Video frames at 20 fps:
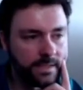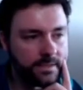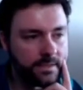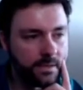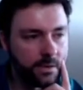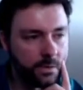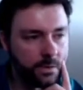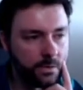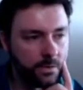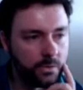
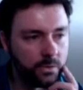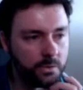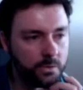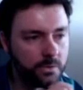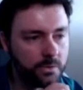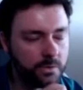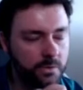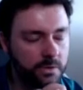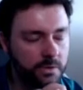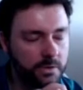
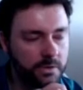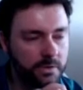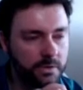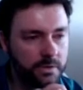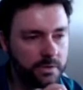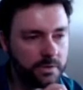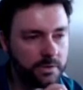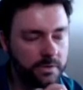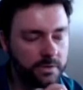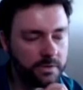
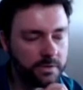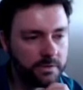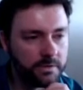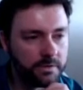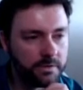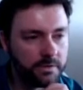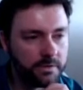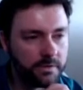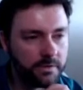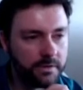
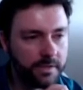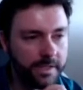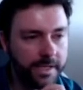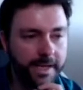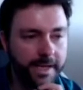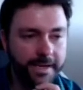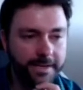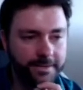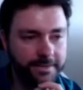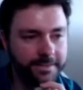
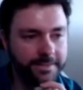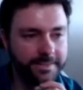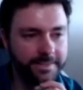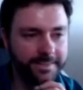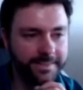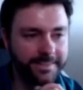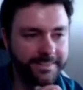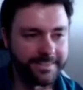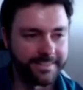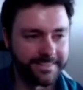
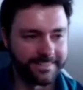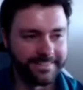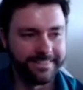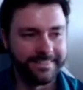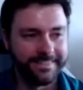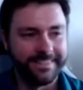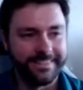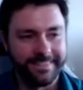The person shown says nothing.